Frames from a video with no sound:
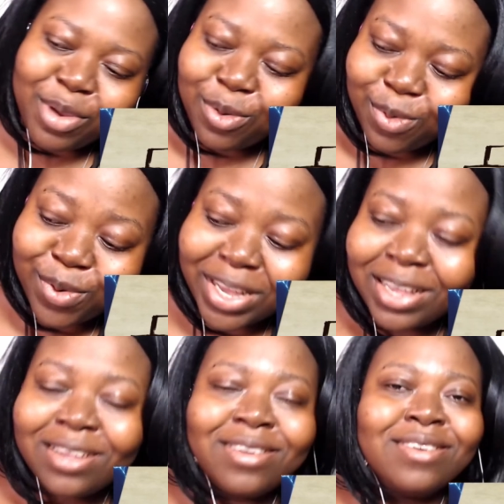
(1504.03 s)
marry Rudy.
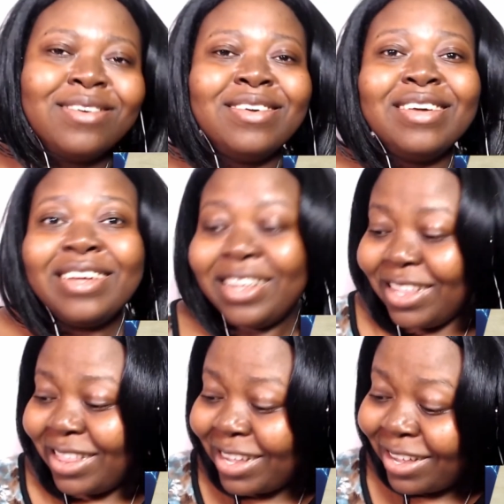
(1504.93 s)

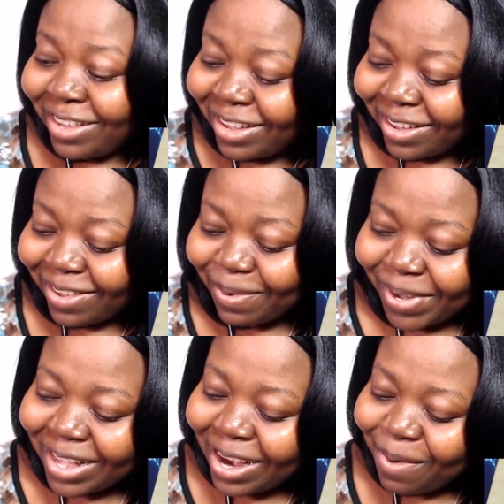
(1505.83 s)
This is the
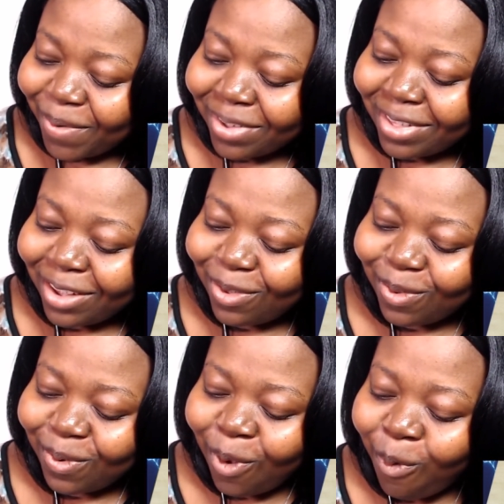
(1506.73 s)
way that I want things
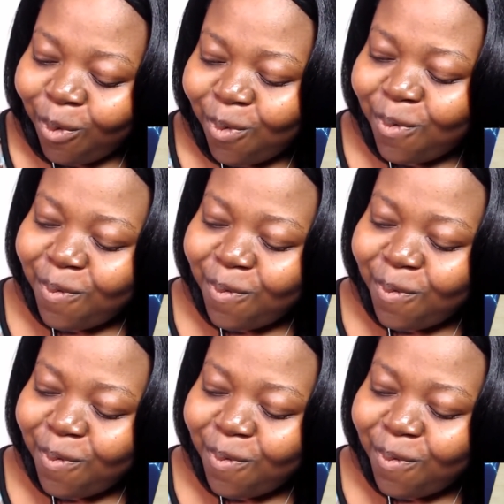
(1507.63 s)
to go.